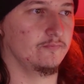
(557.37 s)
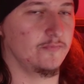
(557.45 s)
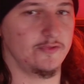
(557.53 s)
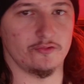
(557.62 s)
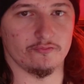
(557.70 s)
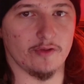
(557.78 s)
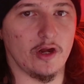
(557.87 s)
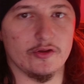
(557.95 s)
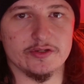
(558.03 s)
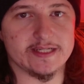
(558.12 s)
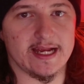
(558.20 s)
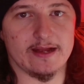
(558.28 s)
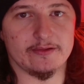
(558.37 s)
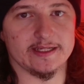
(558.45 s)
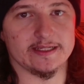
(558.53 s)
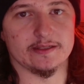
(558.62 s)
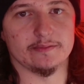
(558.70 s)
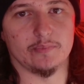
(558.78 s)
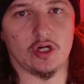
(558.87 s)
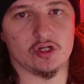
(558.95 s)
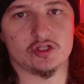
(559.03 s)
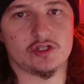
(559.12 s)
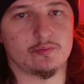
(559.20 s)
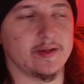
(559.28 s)
throw down in a
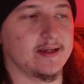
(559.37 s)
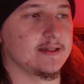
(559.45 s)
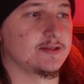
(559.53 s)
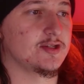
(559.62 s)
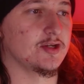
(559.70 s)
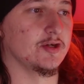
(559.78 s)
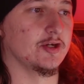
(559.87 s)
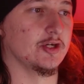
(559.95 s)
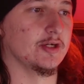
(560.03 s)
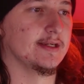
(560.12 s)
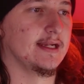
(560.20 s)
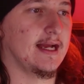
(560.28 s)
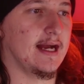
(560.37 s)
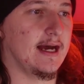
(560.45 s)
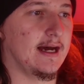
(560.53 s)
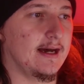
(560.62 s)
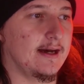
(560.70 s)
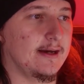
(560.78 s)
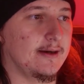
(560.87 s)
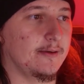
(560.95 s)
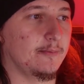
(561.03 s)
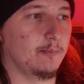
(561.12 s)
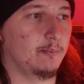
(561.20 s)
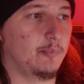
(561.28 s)
mosh pit to.
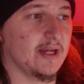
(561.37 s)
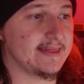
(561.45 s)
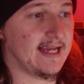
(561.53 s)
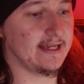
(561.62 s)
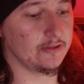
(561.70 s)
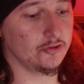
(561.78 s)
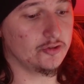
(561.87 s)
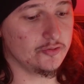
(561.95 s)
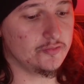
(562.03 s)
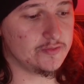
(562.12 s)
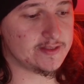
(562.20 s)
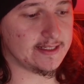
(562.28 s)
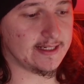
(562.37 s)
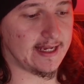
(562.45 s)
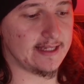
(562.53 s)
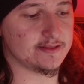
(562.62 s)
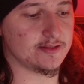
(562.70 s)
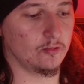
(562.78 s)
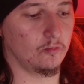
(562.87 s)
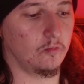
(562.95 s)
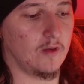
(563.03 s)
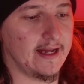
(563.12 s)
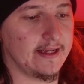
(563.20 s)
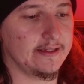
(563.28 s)
But that use it as a
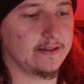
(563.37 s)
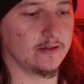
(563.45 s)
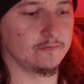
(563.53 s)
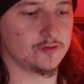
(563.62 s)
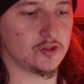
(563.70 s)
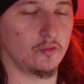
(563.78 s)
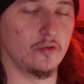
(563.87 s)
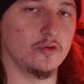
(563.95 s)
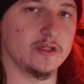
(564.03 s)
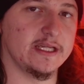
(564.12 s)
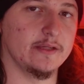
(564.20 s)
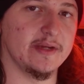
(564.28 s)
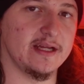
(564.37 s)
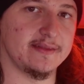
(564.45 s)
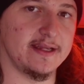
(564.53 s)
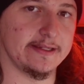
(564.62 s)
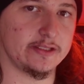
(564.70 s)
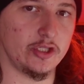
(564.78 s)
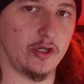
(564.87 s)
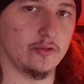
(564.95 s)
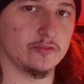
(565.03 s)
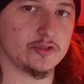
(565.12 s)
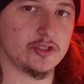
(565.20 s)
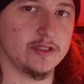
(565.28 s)
way of talking about their
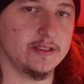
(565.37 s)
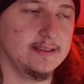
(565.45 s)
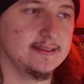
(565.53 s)
culture,